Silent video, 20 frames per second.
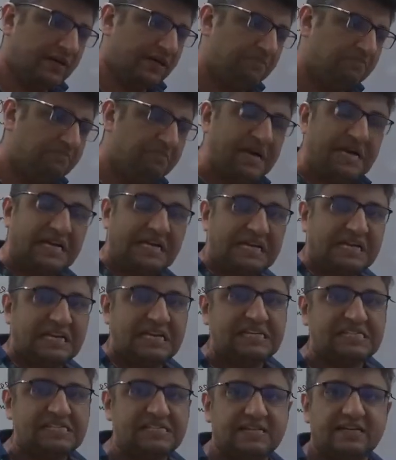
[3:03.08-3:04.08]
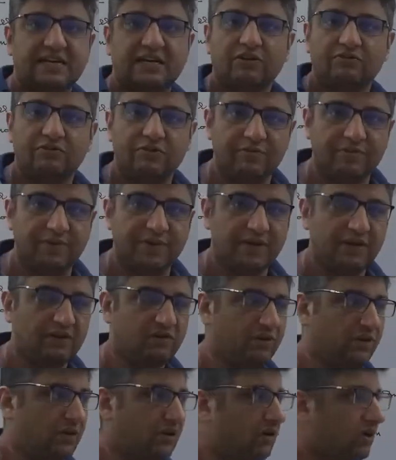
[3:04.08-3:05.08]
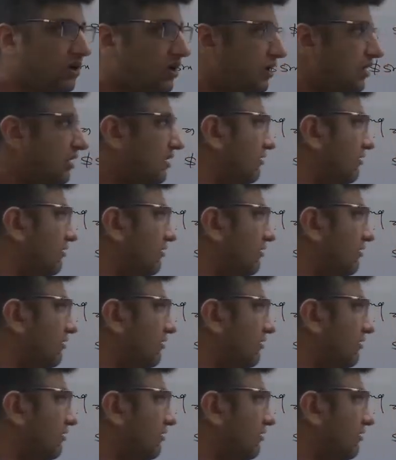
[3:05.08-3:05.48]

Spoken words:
maintenance, that kind of repairing going on,